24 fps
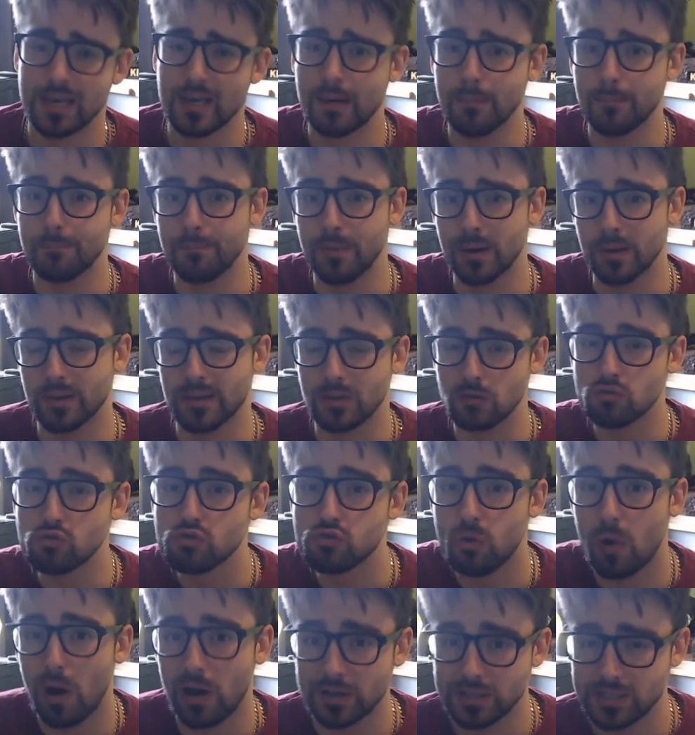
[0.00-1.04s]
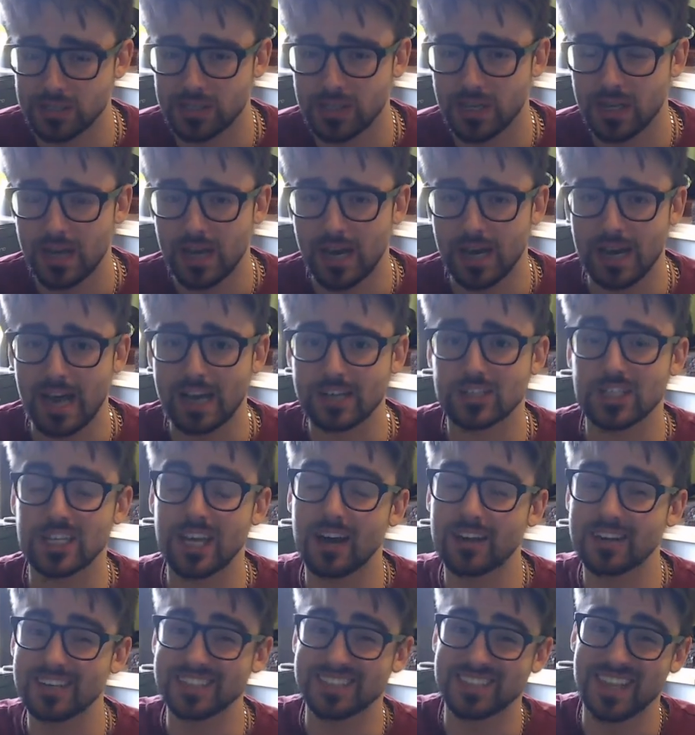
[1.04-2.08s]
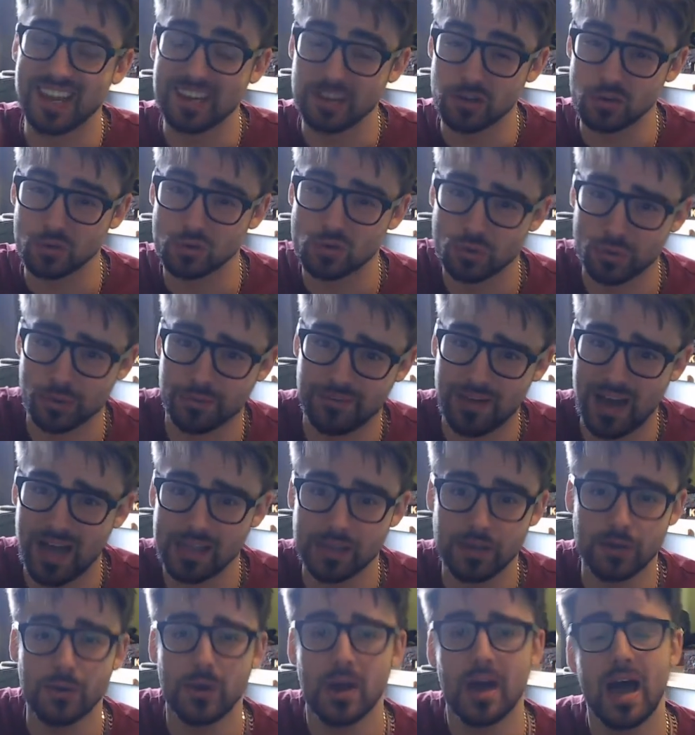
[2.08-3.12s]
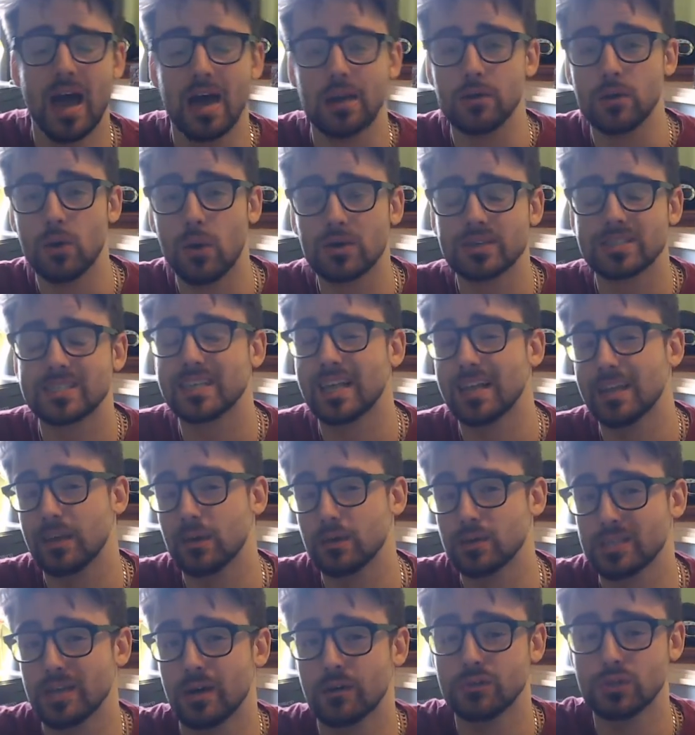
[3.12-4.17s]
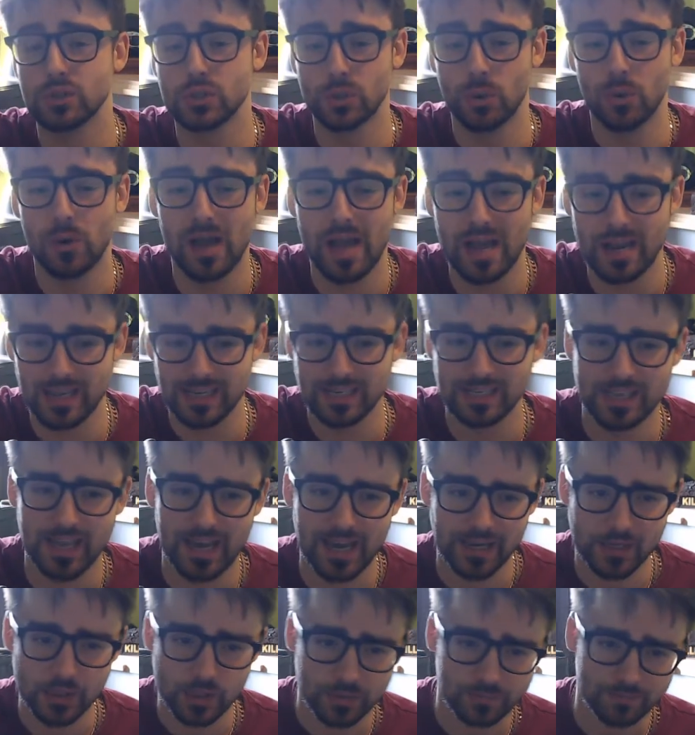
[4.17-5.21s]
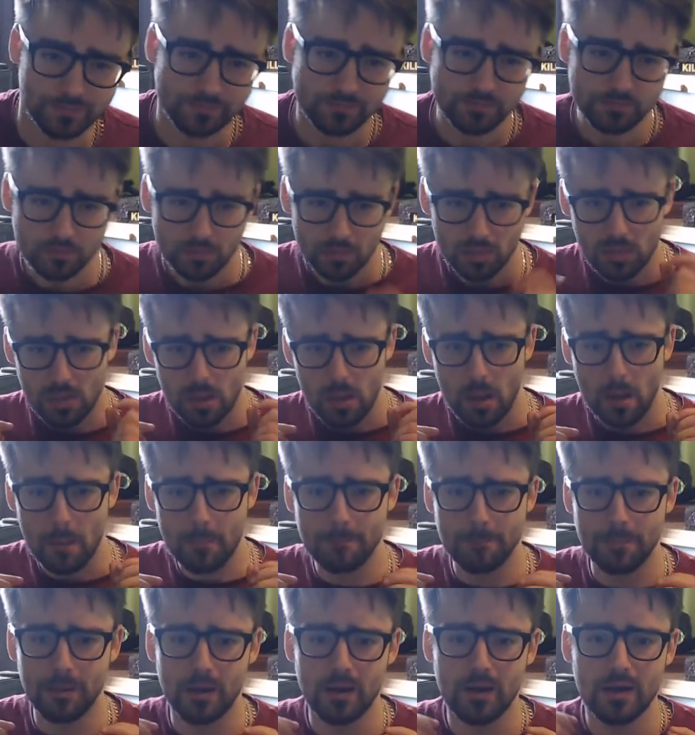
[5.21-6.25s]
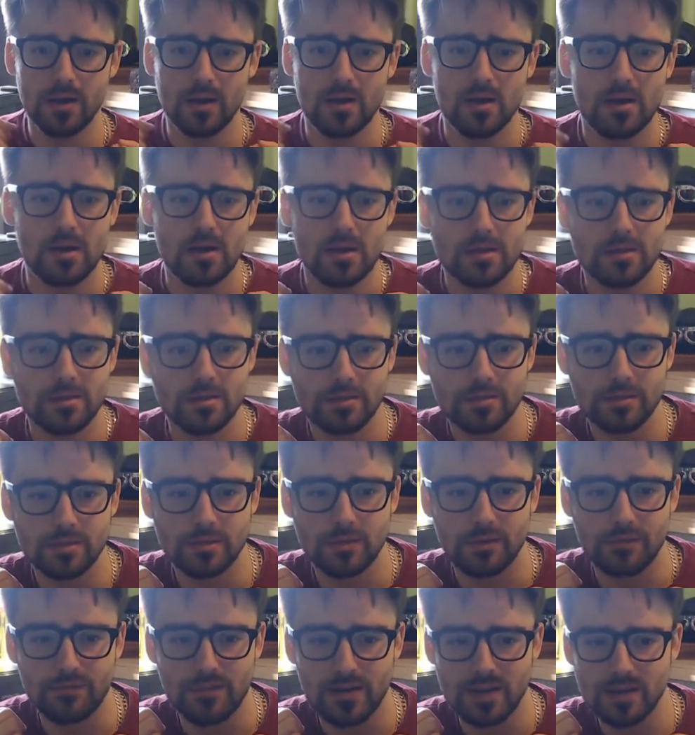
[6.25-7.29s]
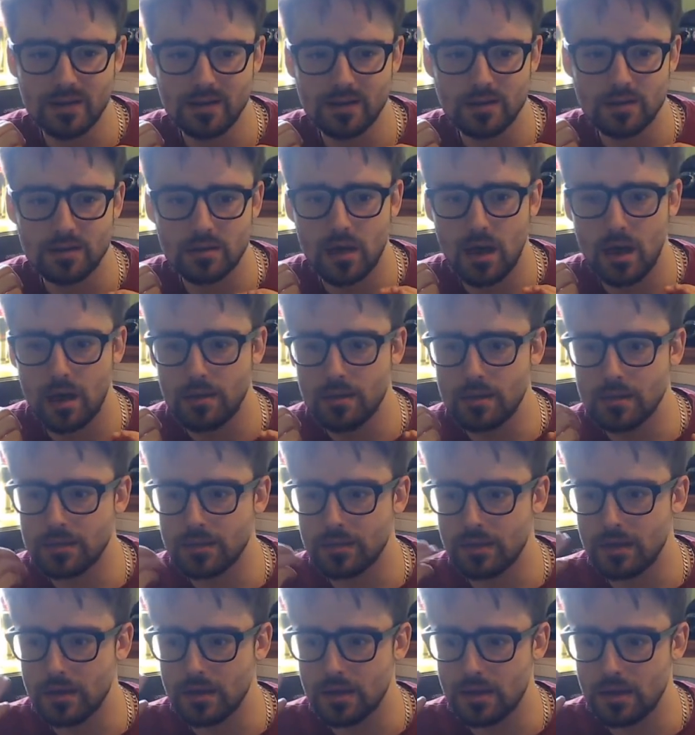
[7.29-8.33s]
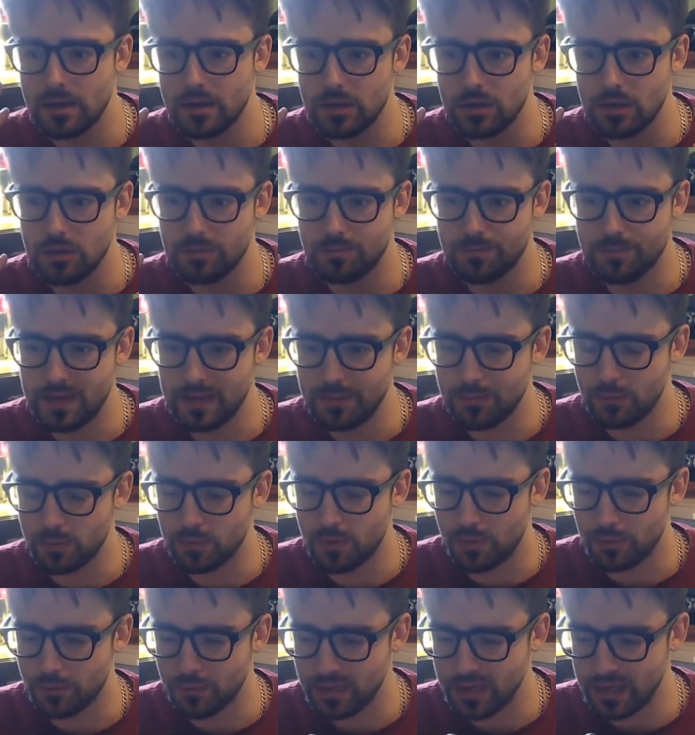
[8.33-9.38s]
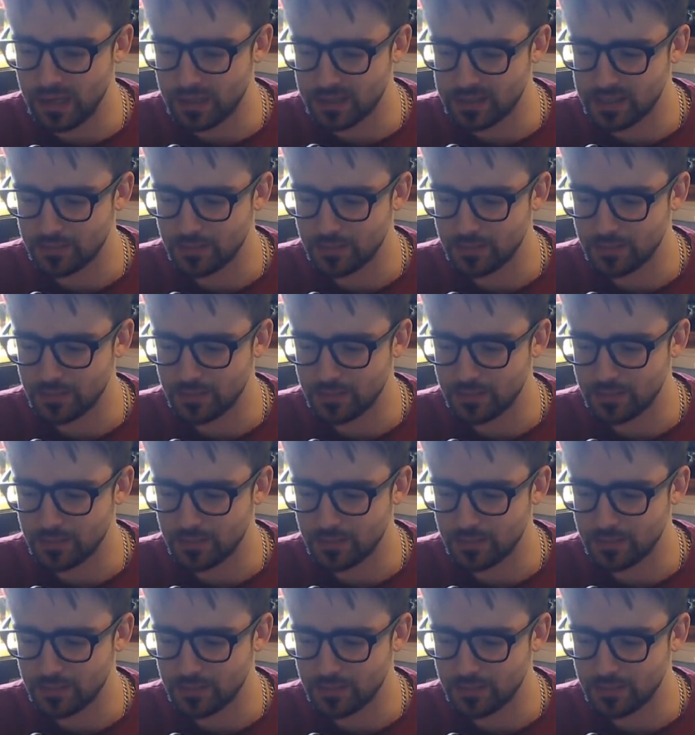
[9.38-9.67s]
building trust, and actually understanding your true value, and not selling yourself short at any stage. But the thing that people don't really seem to